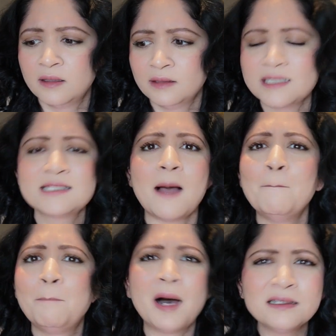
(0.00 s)
There's
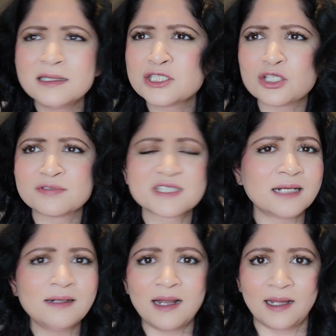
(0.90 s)
abundance of
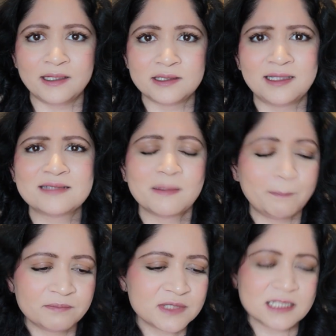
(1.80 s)
sunlight. There's
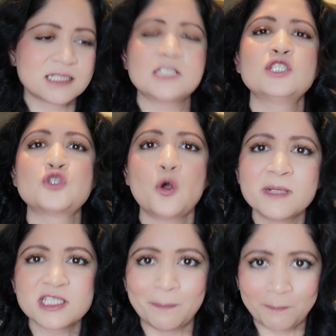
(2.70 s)
just so
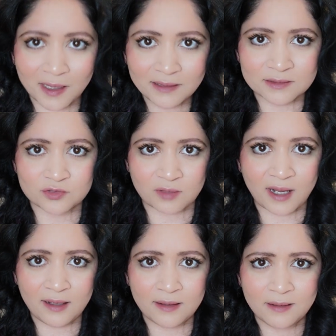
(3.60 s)
much abundance,
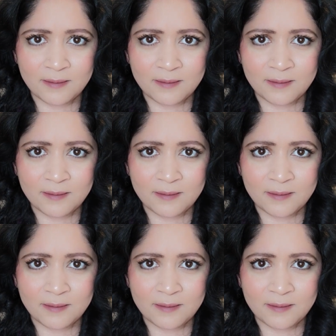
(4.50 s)
right?